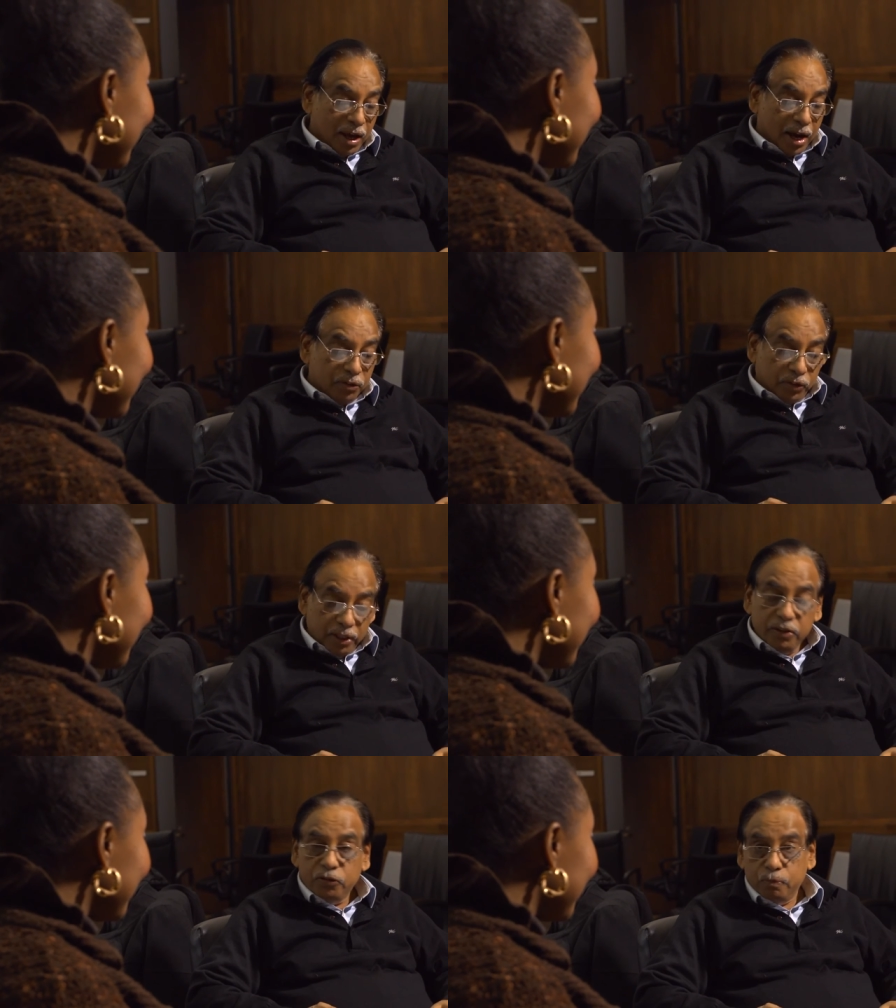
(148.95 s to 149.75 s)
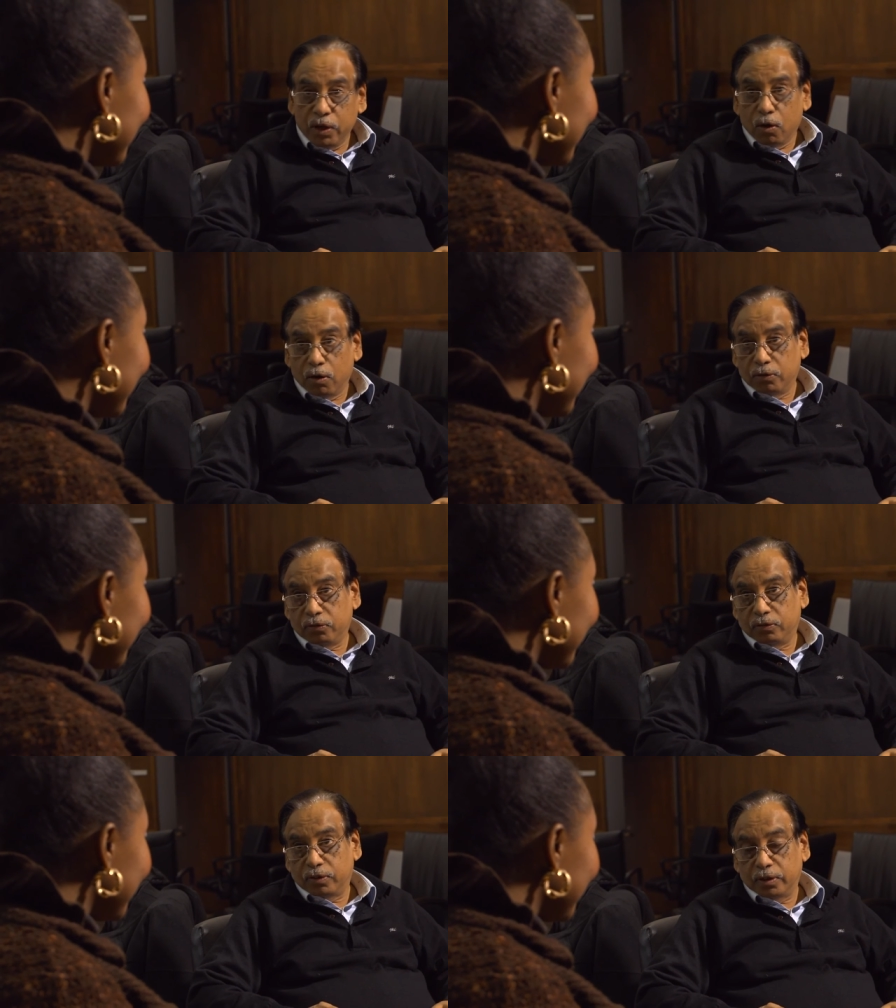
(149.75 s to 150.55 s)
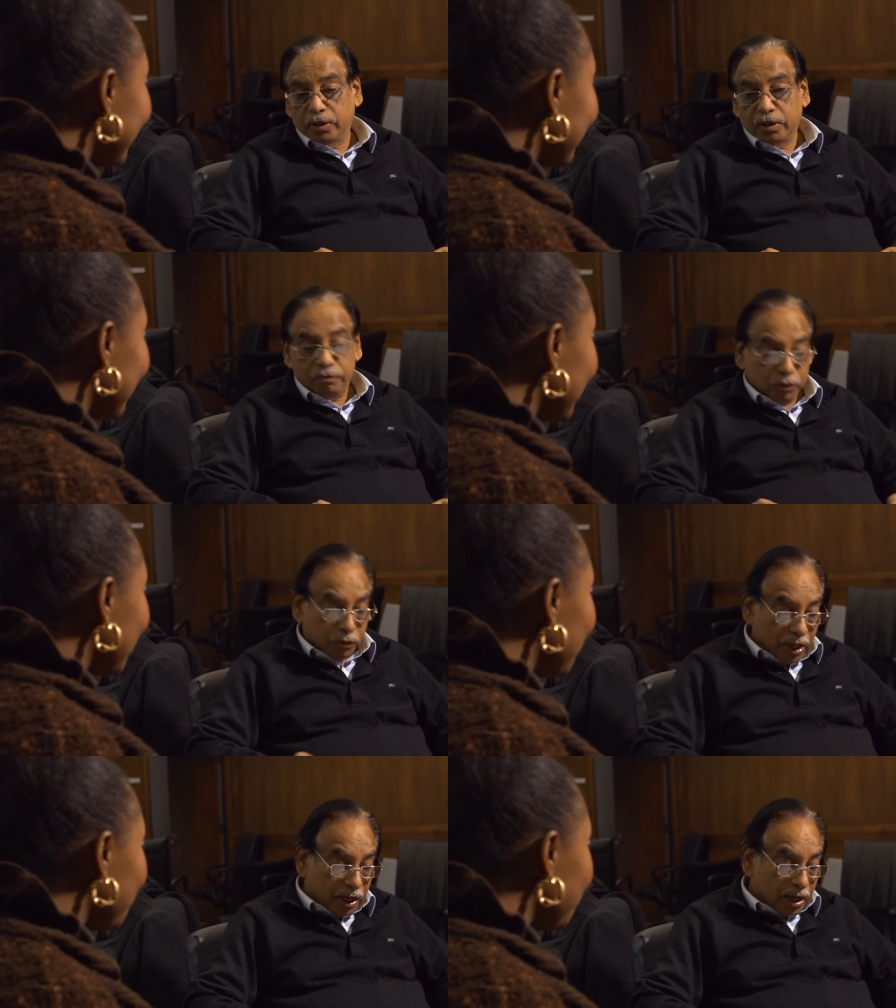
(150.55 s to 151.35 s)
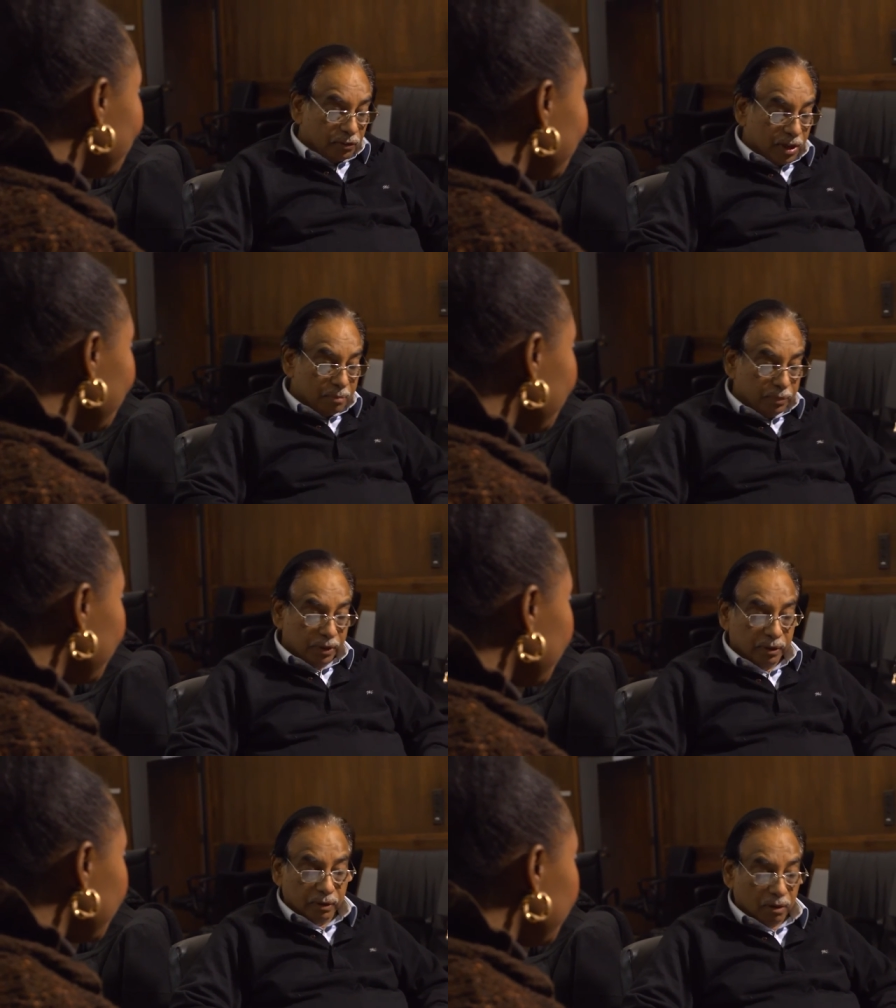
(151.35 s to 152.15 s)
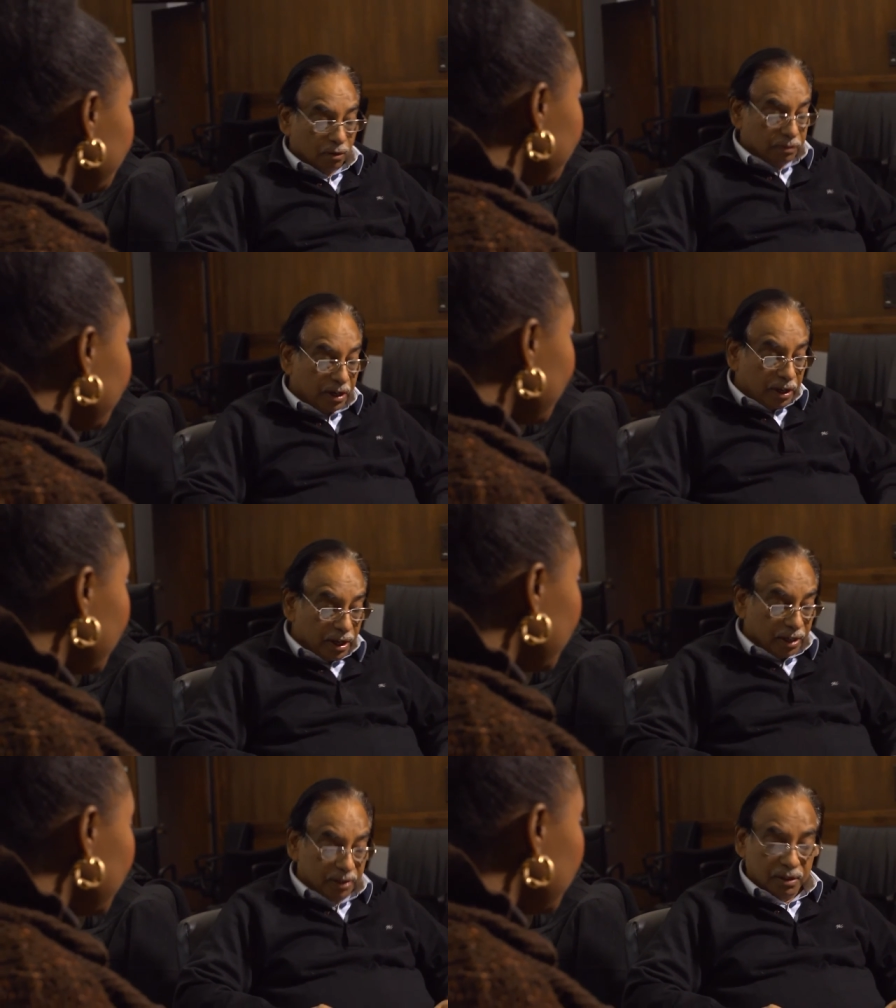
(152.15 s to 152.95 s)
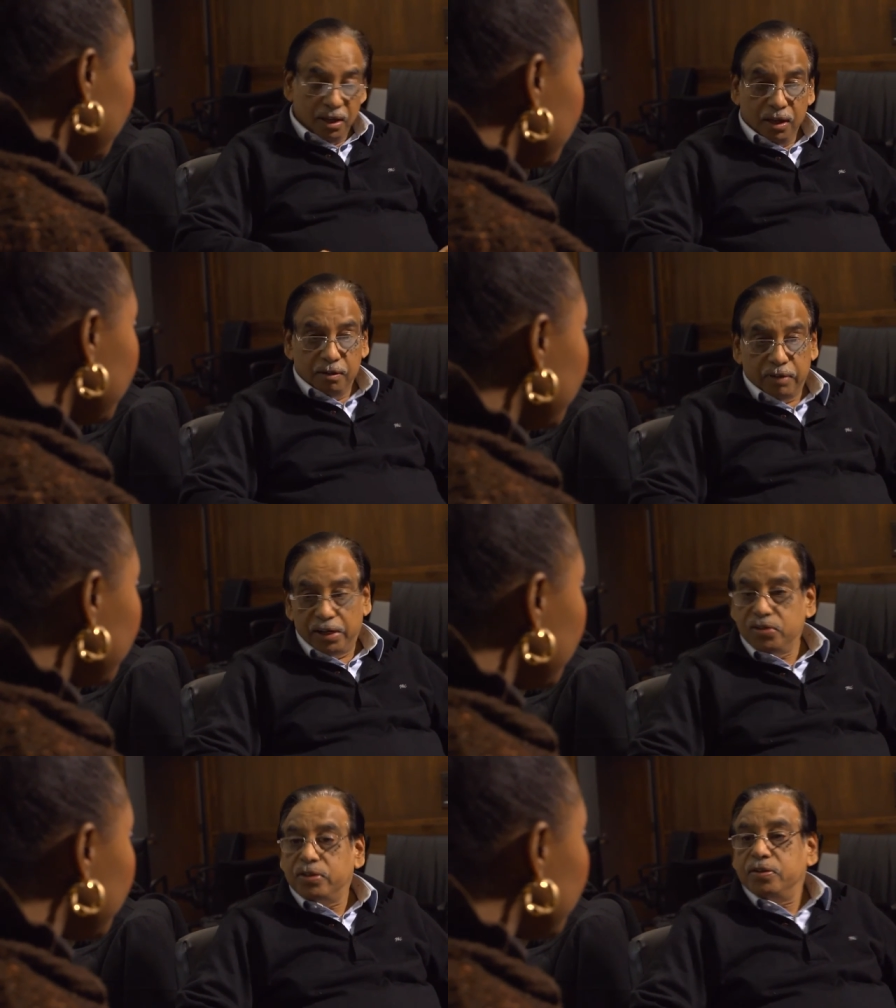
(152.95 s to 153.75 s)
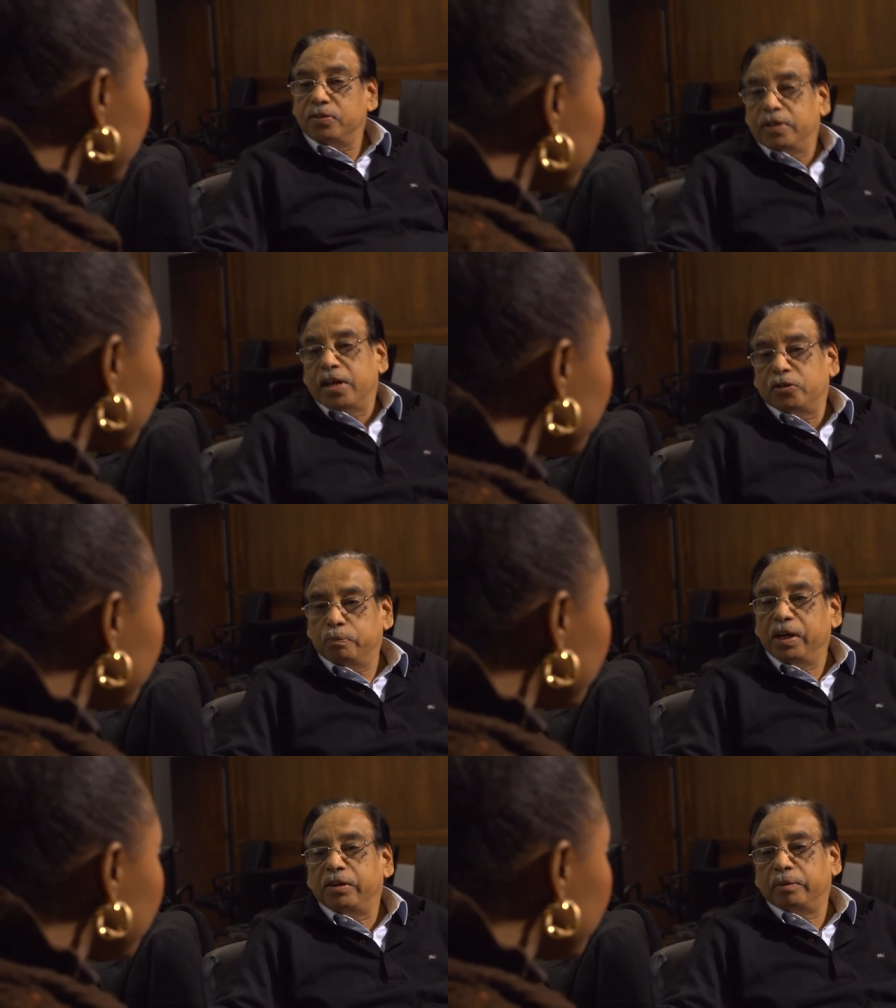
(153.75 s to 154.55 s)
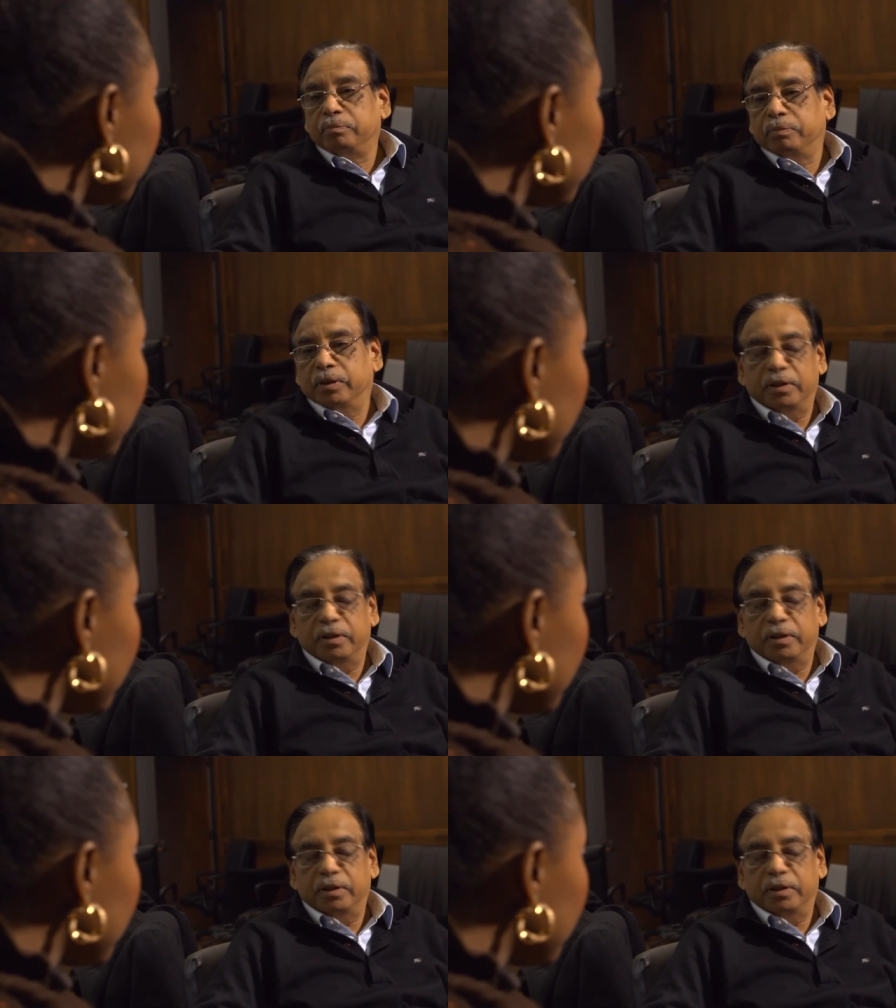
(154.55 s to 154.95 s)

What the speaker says: I say this because if you take example of India, for instance, it has built up,